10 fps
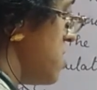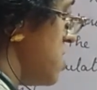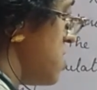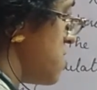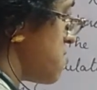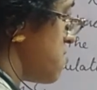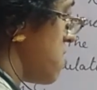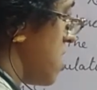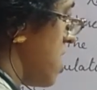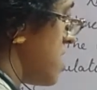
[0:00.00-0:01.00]
into
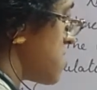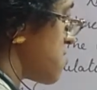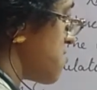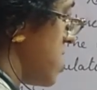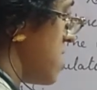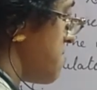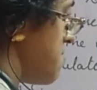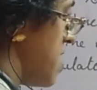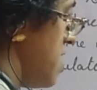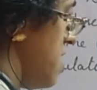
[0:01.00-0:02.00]
R square
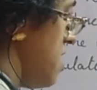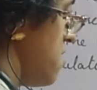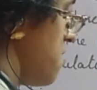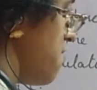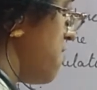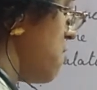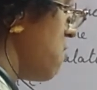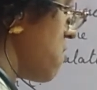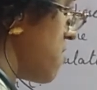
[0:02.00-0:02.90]
by 4,